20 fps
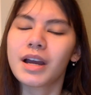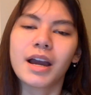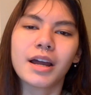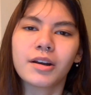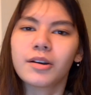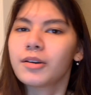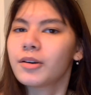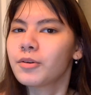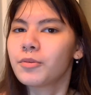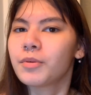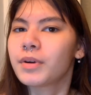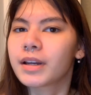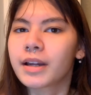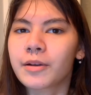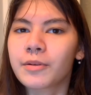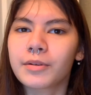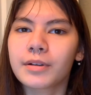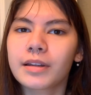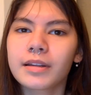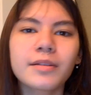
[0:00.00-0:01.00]
I don't know when
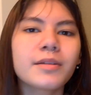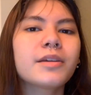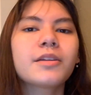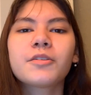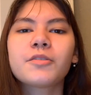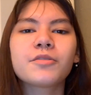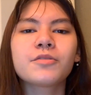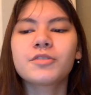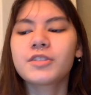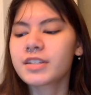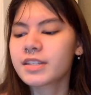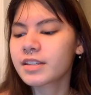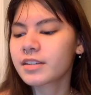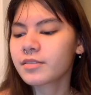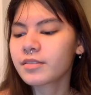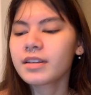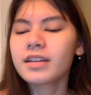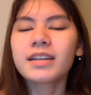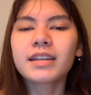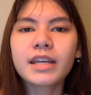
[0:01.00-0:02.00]
I would, just
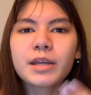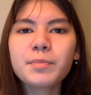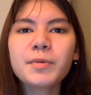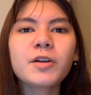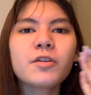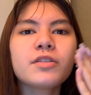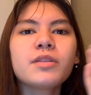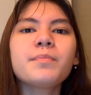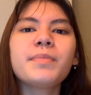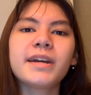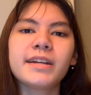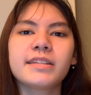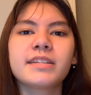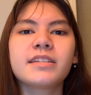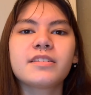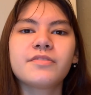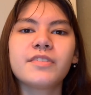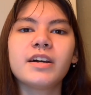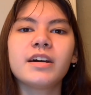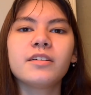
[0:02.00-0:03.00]
keeping all the bad
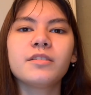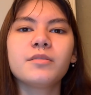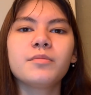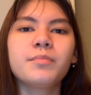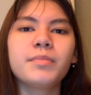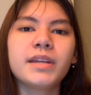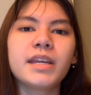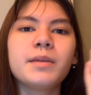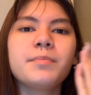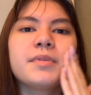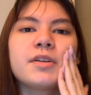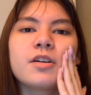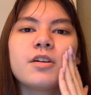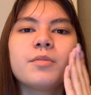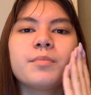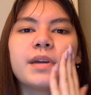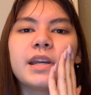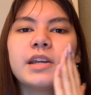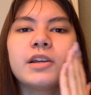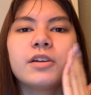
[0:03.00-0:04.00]
stuff out, but keeping
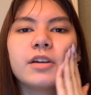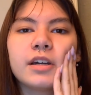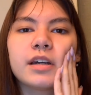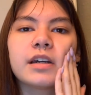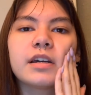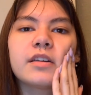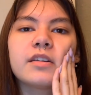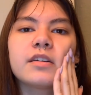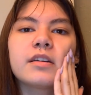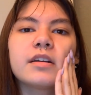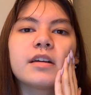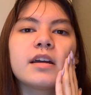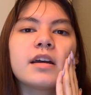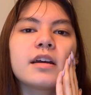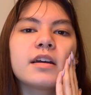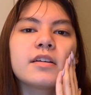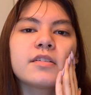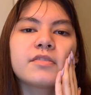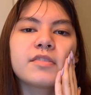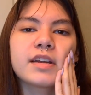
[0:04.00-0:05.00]
all my good,
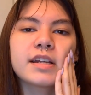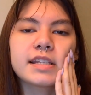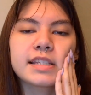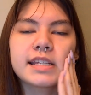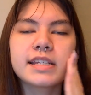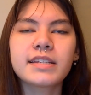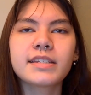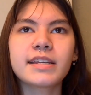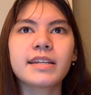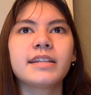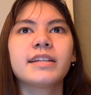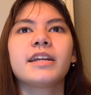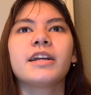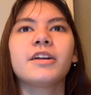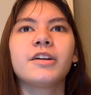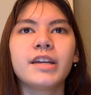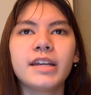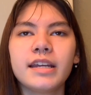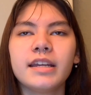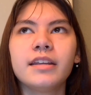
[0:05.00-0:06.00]
fancy
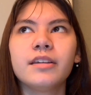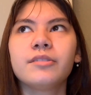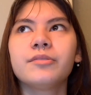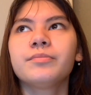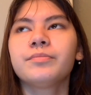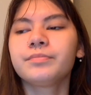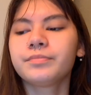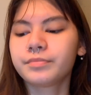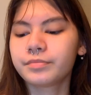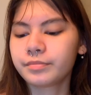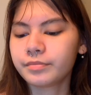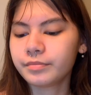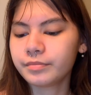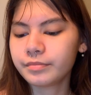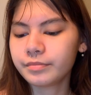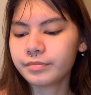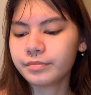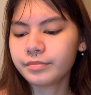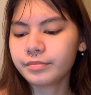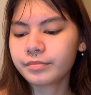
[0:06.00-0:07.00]
skincare in,
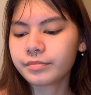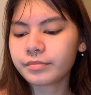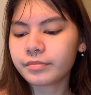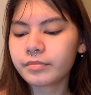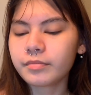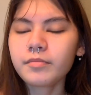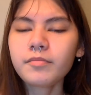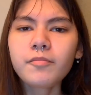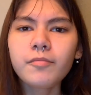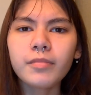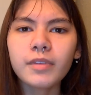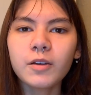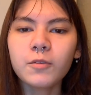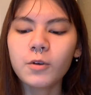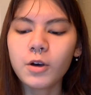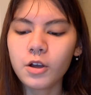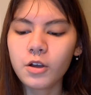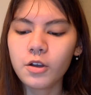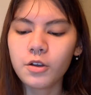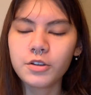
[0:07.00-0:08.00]

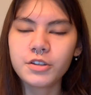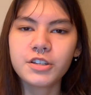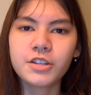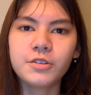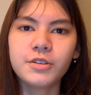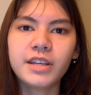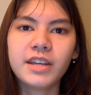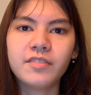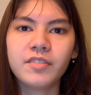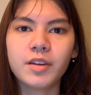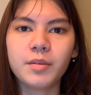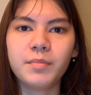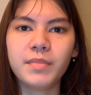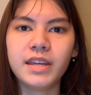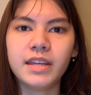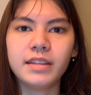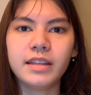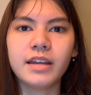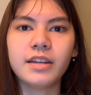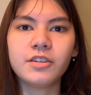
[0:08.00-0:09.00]
while also giving
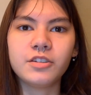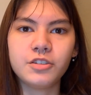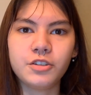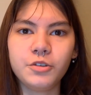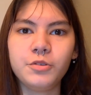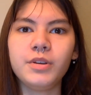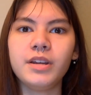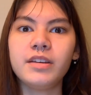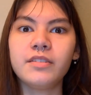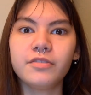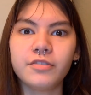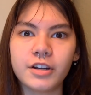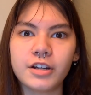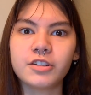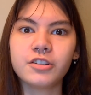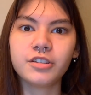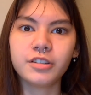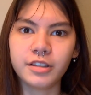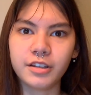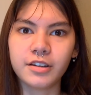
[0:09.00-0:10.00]
me that dewy,
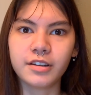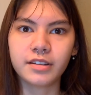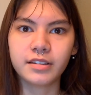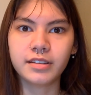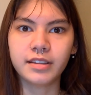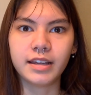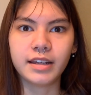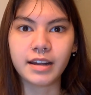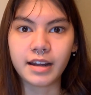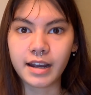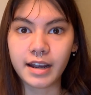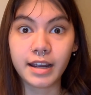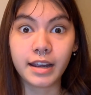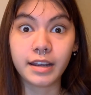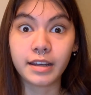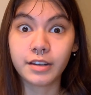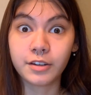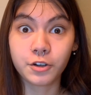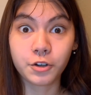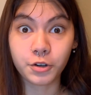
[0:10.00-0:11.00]
fresh look that
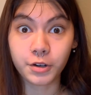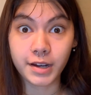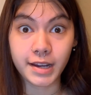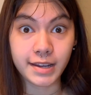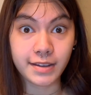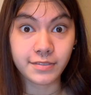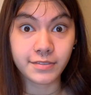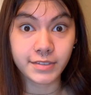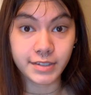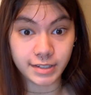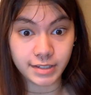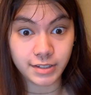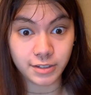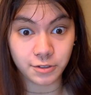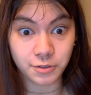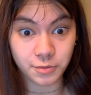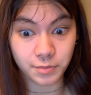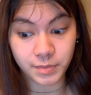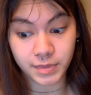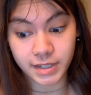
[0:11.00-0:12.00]
I crave
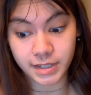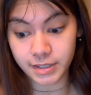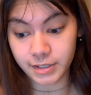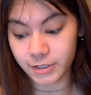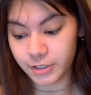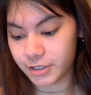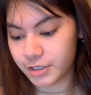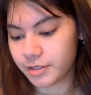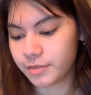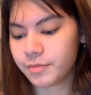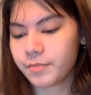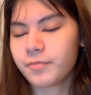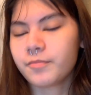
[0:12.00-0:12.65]
so much.